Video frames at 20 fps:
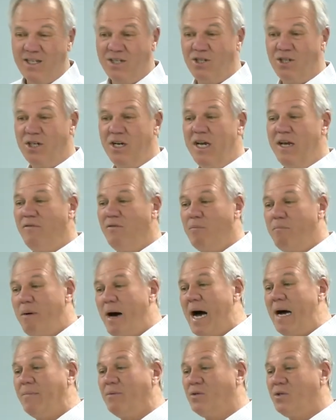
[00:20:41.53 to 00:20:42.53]
the Geneva
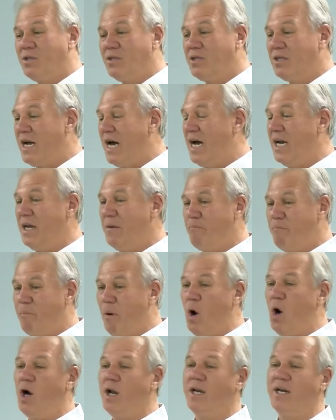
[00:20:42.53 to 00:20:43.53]
Bible Society
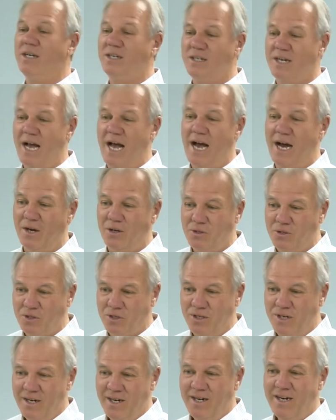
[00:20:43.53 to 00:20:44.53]
bought his
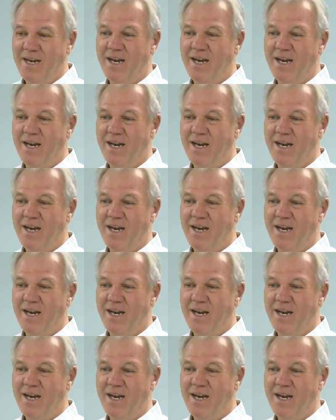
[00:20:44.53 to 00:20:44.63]
house